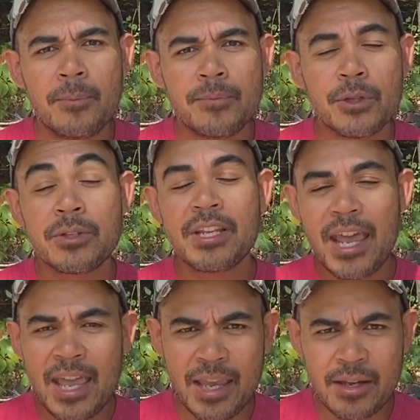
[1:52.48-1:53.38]
So
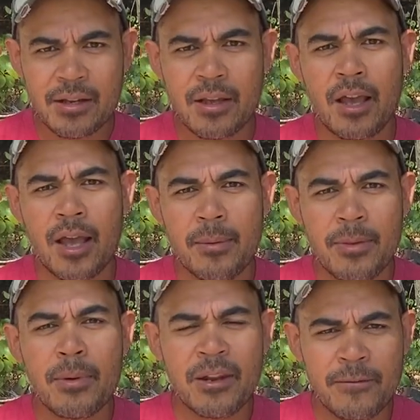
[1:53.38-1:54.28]
today, the
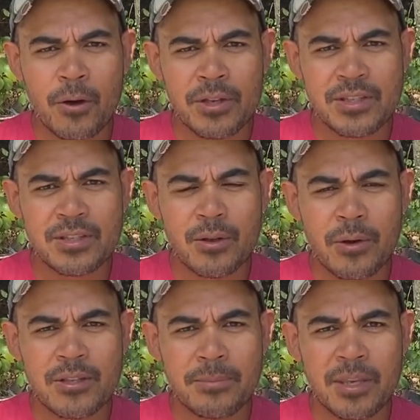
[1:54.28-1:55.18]
main focus is
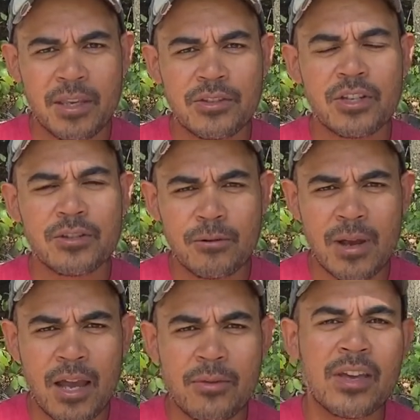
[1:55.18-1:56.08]
going to be just
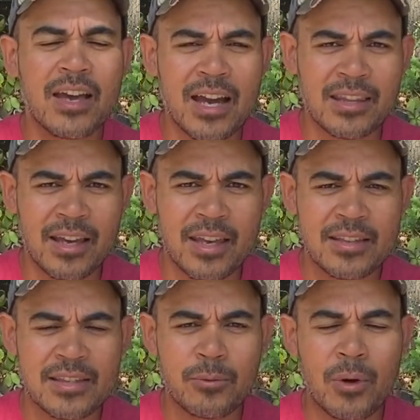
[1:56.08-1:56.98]
around the
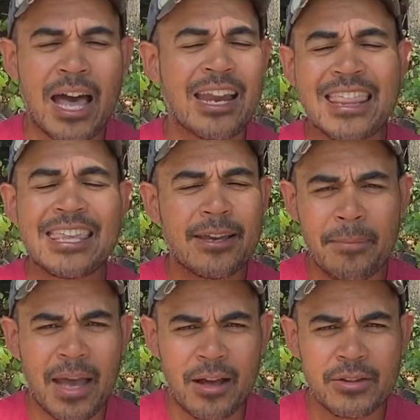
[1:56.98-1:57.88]
guidelines and how to think
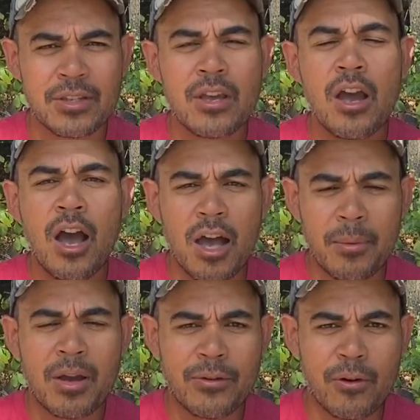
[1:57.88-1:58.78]
about
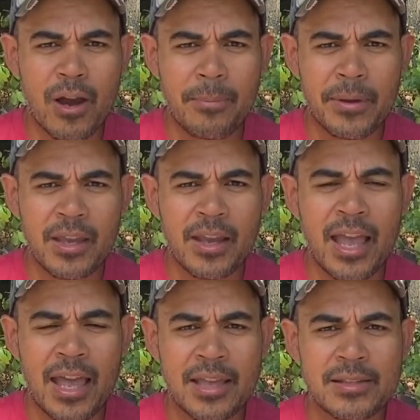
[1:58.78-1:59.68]
cover cropping
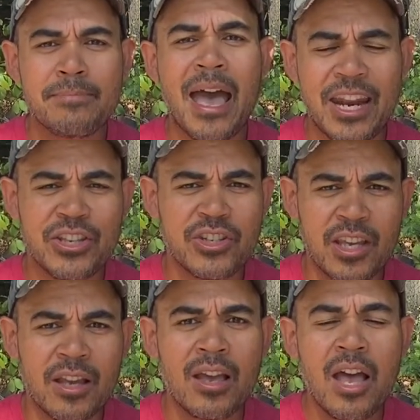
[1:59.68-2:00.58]
as
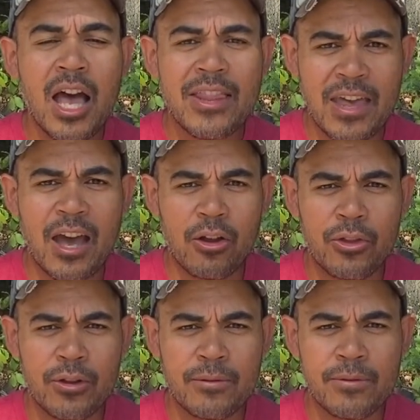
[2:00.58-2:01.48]
managing the
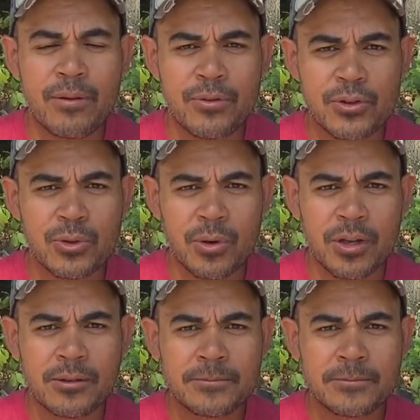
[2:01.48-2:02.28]
health of your soil.